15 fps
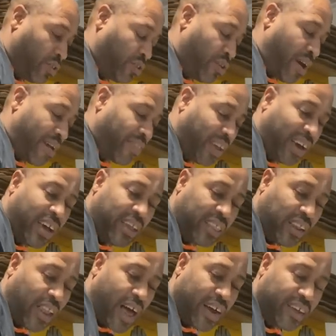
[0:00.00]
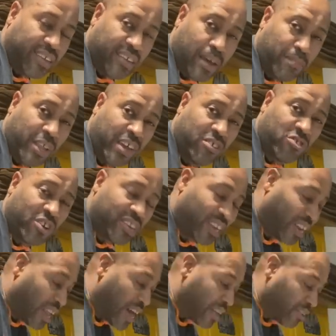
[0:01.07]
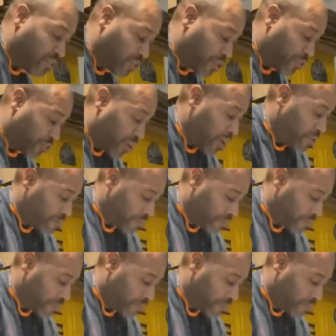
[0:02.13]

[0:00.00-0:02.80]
you have to cut the lock assembly. It's just a lot of surgery.